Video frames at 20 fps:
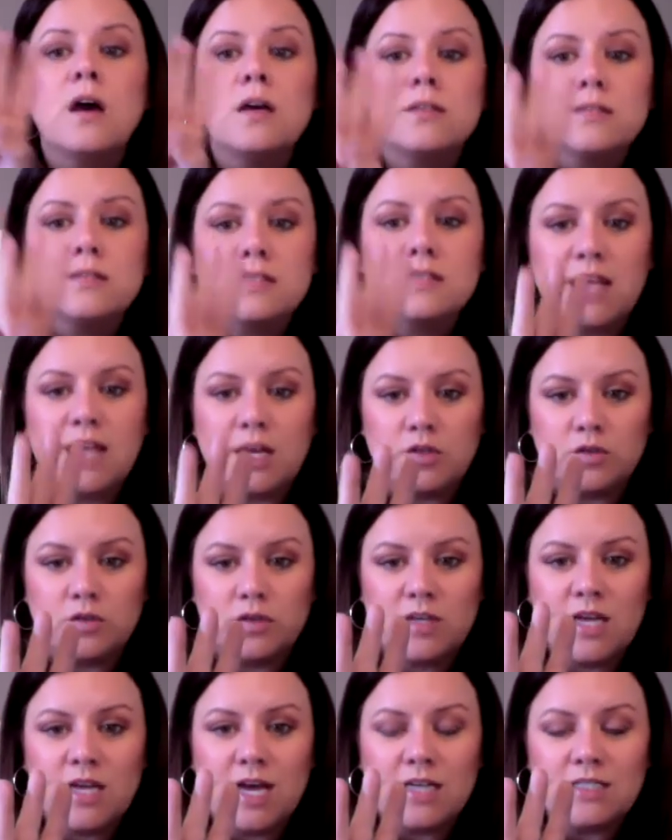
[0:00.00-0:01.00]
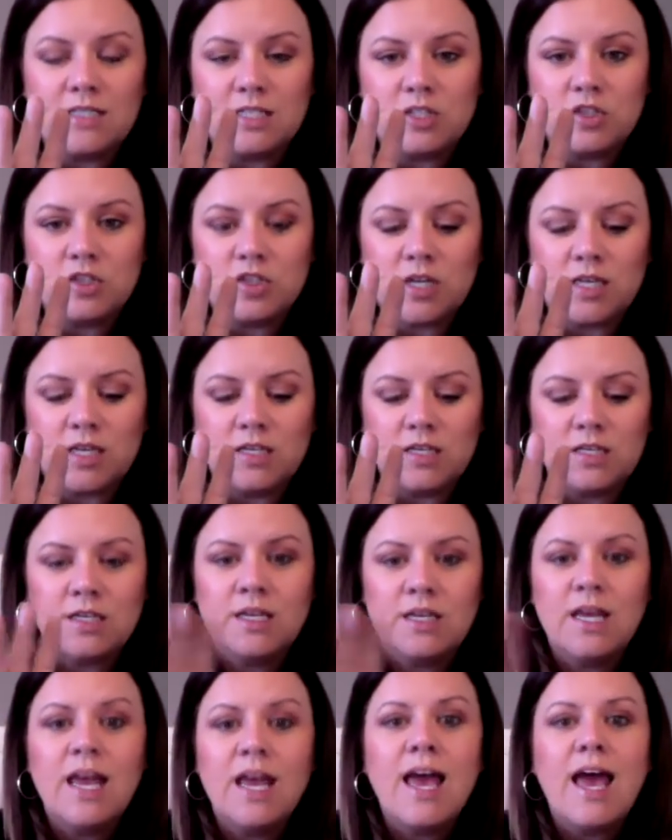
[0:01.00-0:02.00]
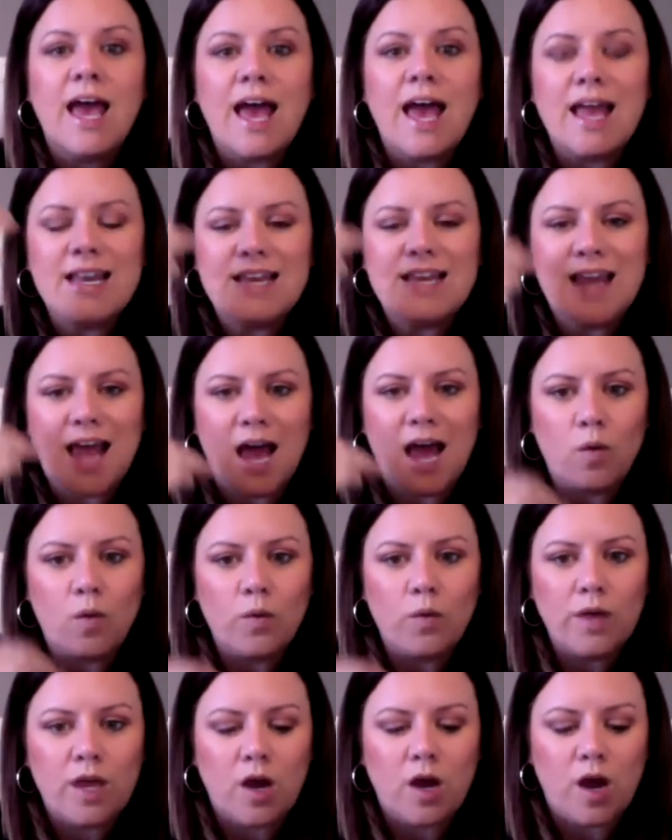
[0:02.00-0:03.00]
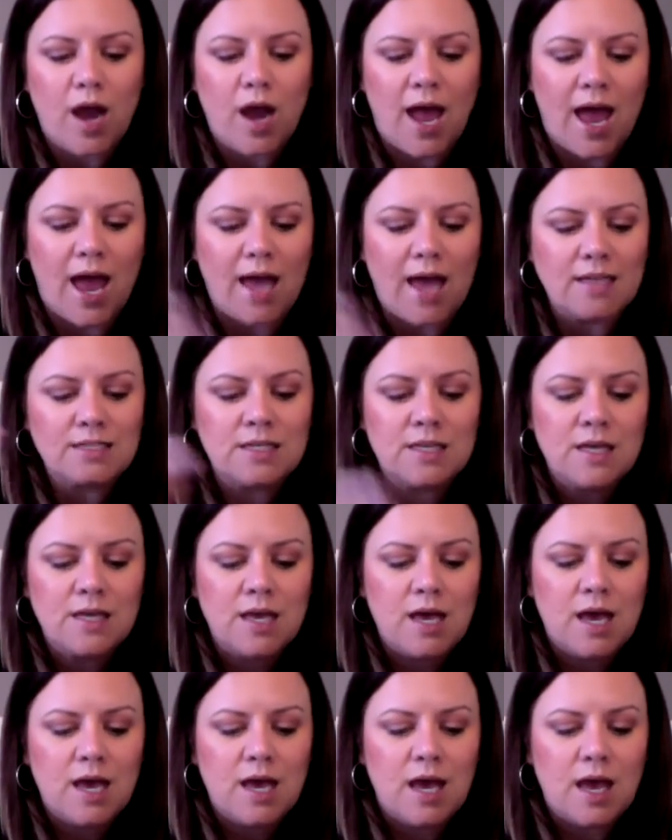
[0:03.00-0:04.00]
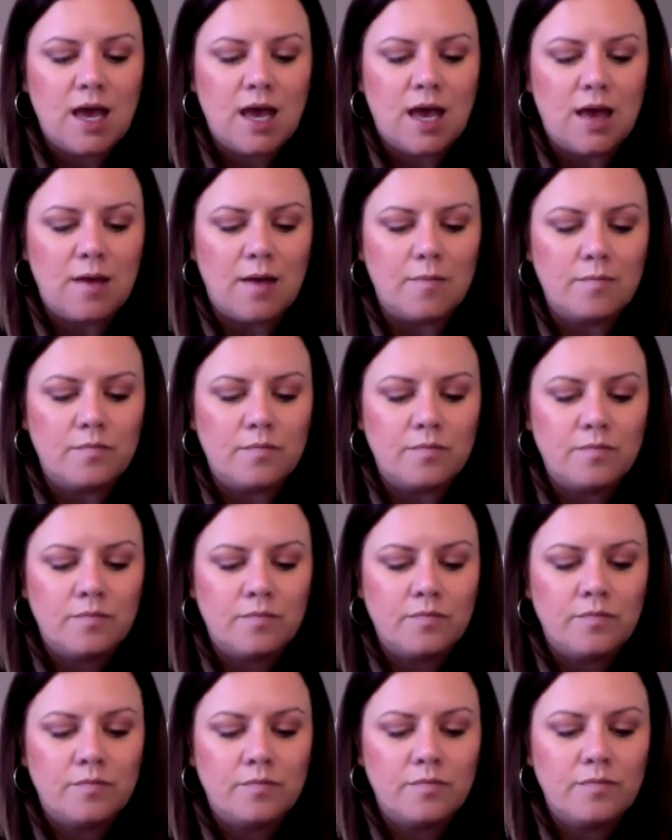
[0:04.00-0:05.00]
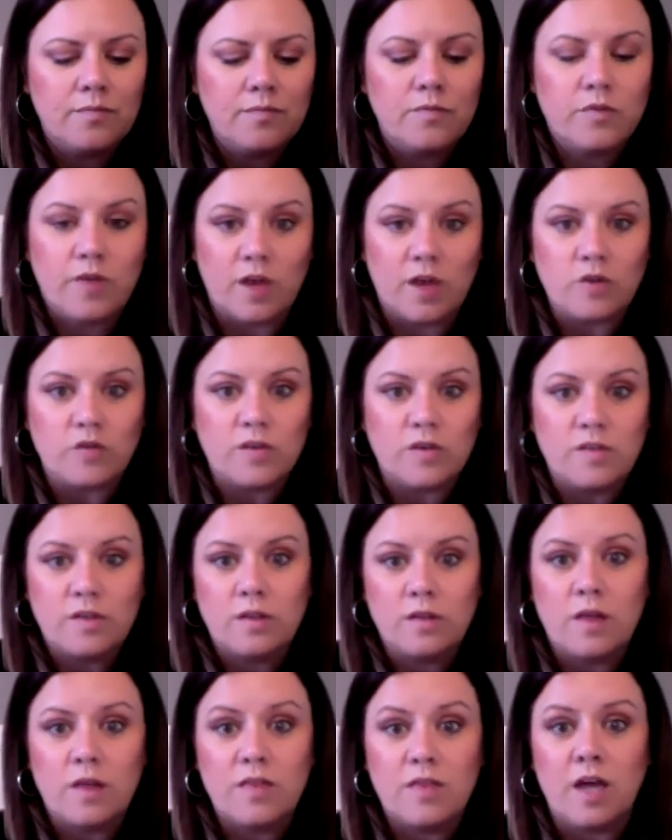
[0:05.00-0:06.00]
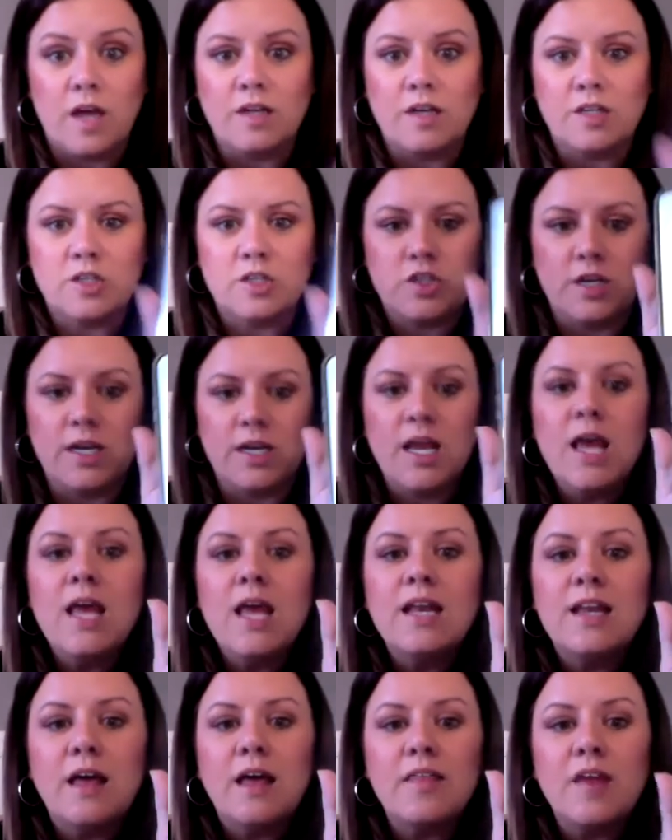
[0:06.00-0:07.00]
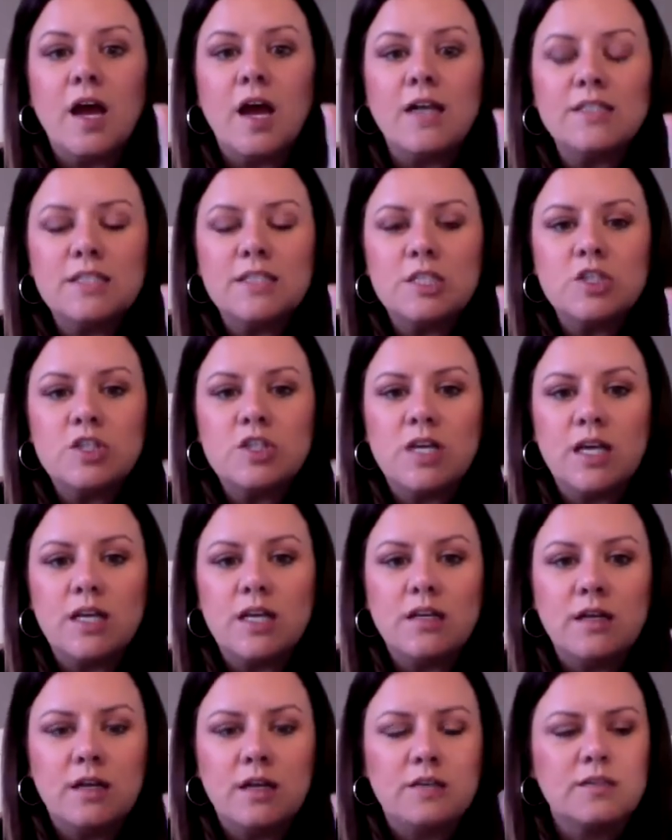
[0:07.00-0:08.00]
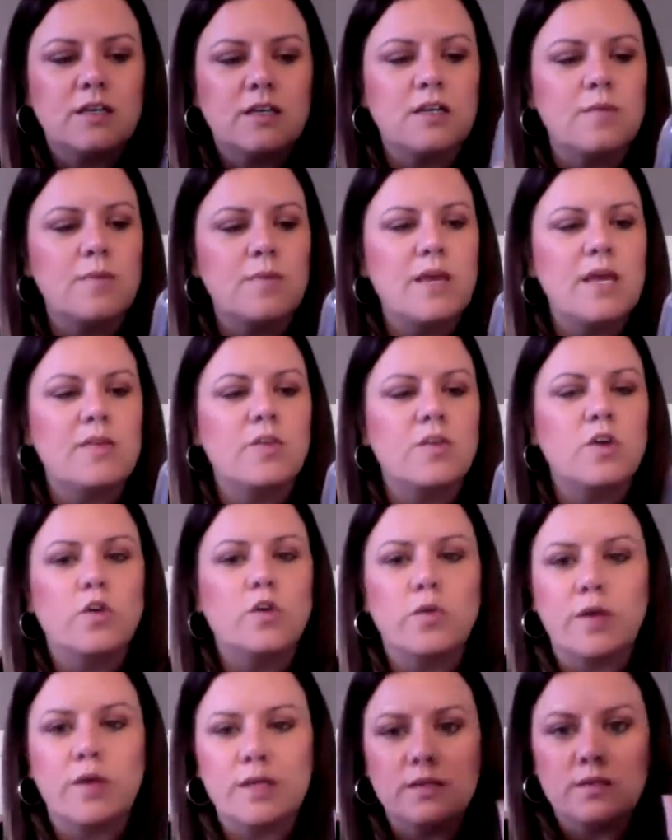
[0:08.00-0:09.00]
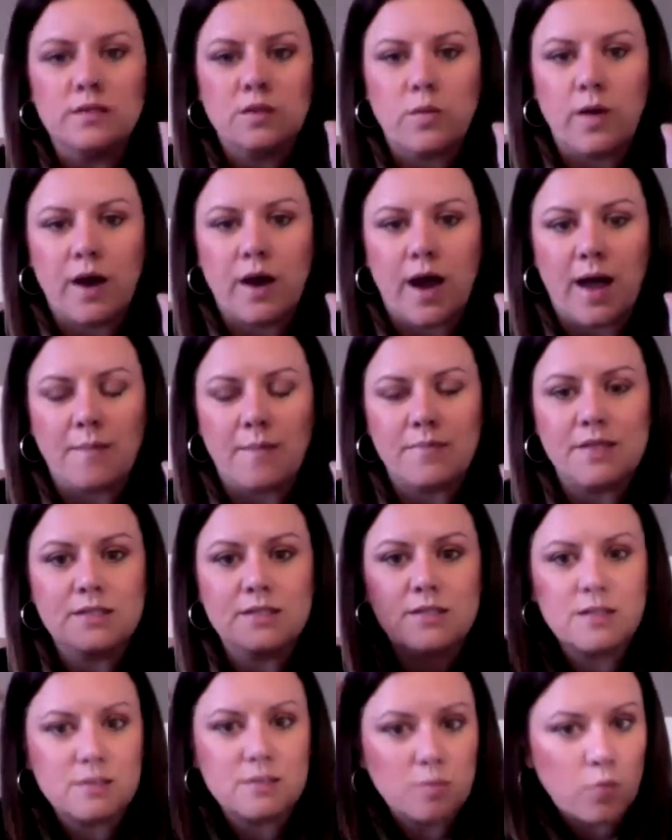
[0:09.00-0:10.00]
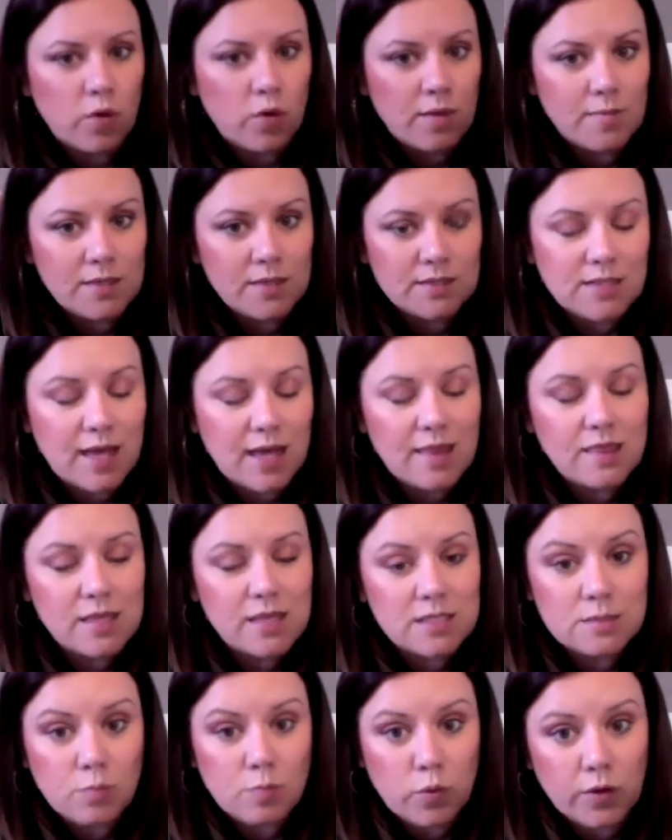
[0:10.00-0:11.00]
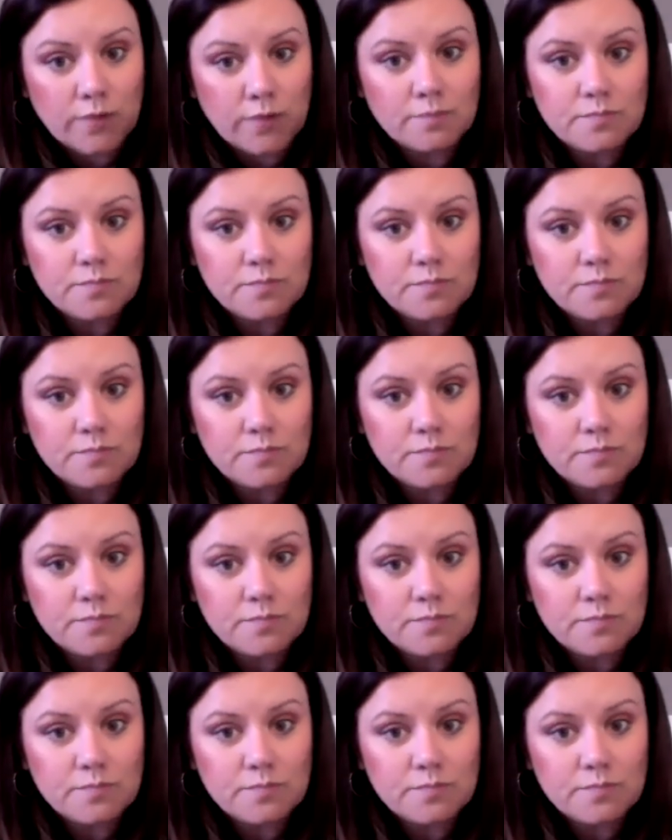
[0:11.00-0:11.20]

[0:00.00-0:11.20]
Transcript: schedule the audition, and now we are at scheduling the audition. Now the audition, it's going to be in the green Square app that says appointments at this point.